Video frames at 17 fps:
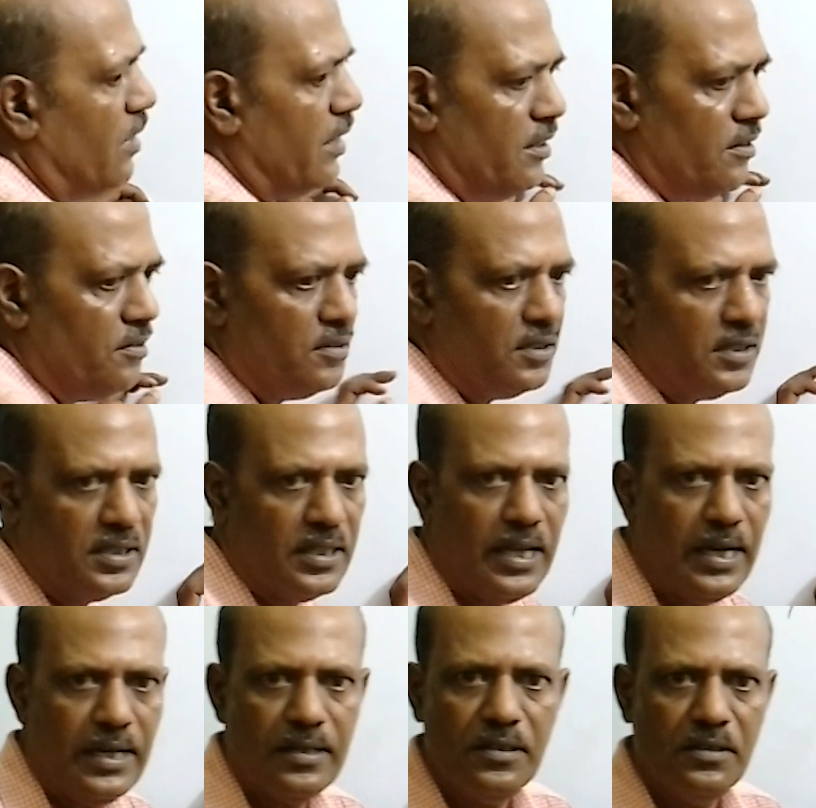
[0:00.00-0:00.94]
using
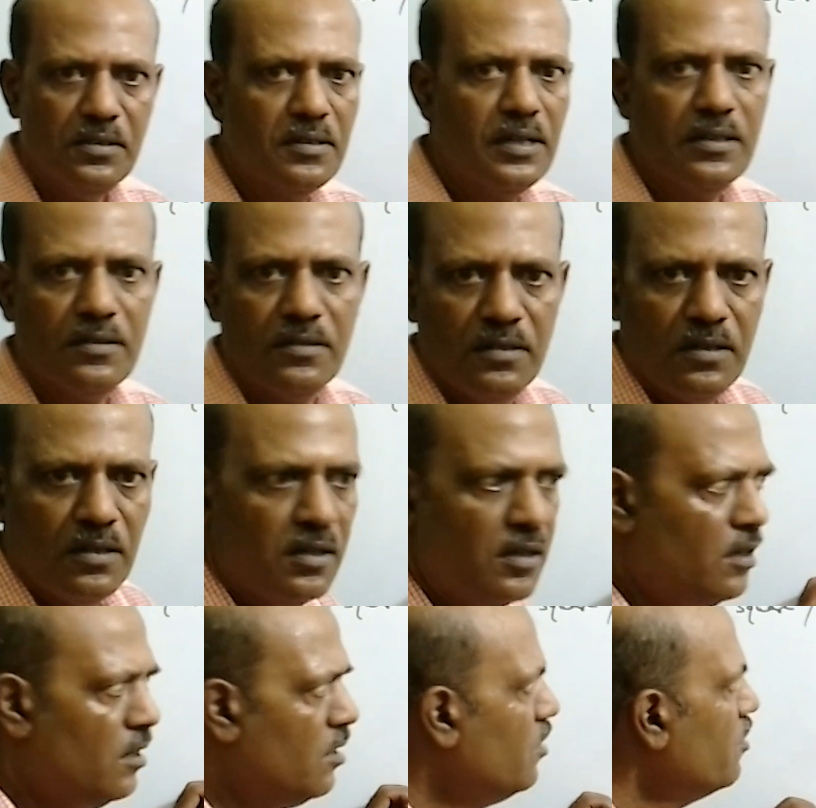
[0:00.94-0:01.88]
that you
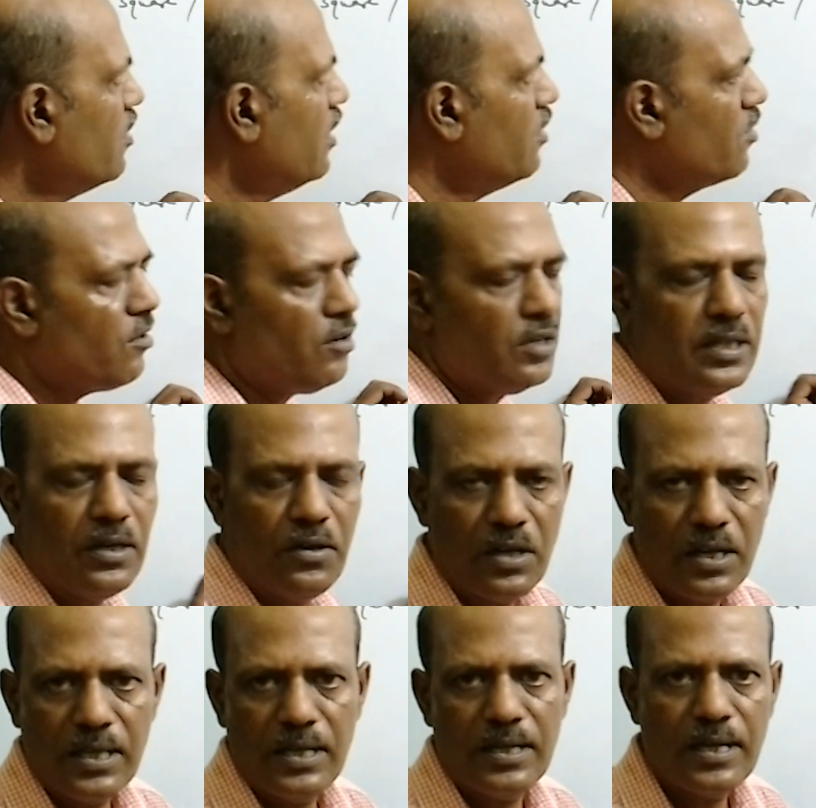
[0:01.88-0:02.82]
can draw the
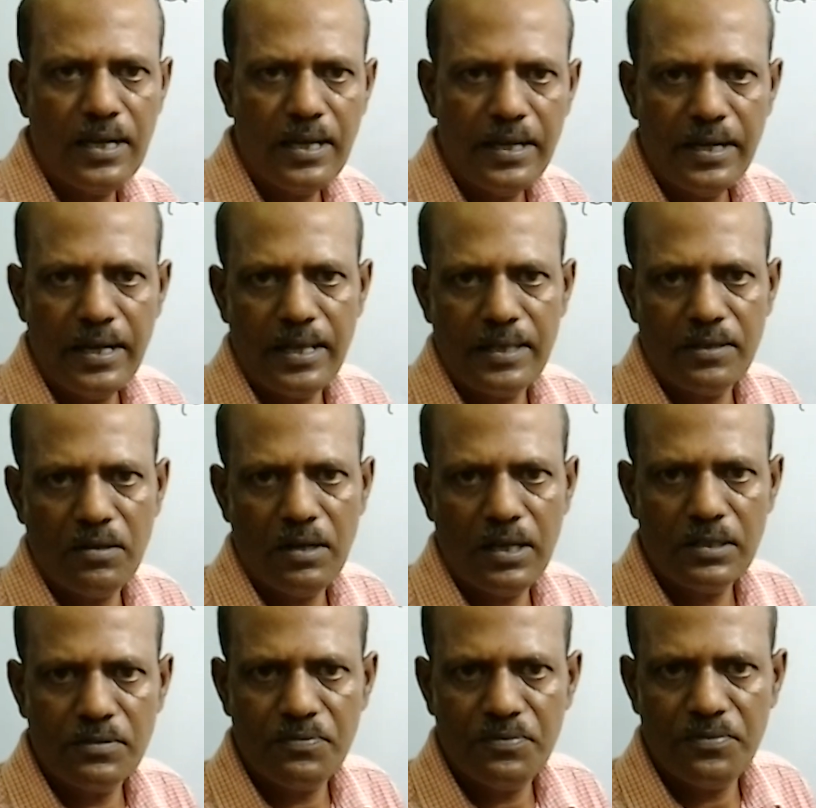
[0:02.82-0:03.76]
horizontal line as well
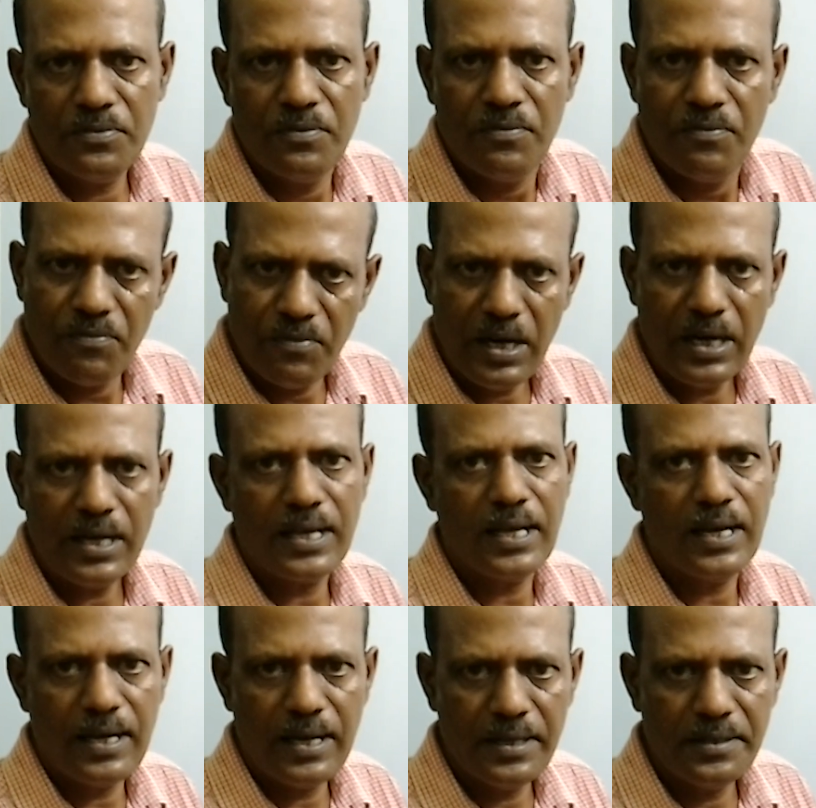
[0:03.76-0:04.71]
as
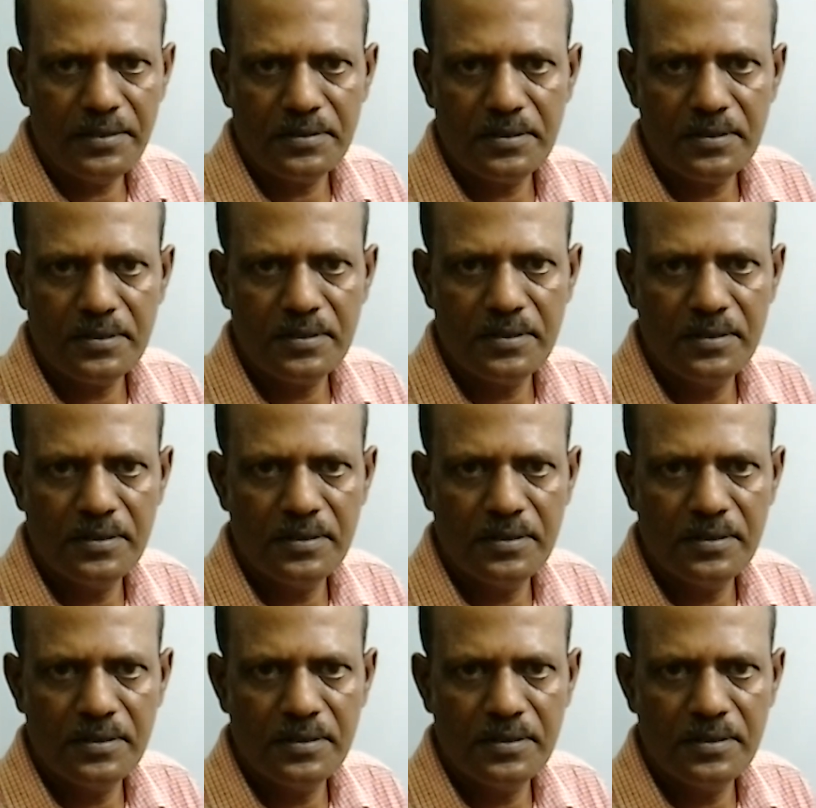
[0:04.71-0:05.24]
vertical lines.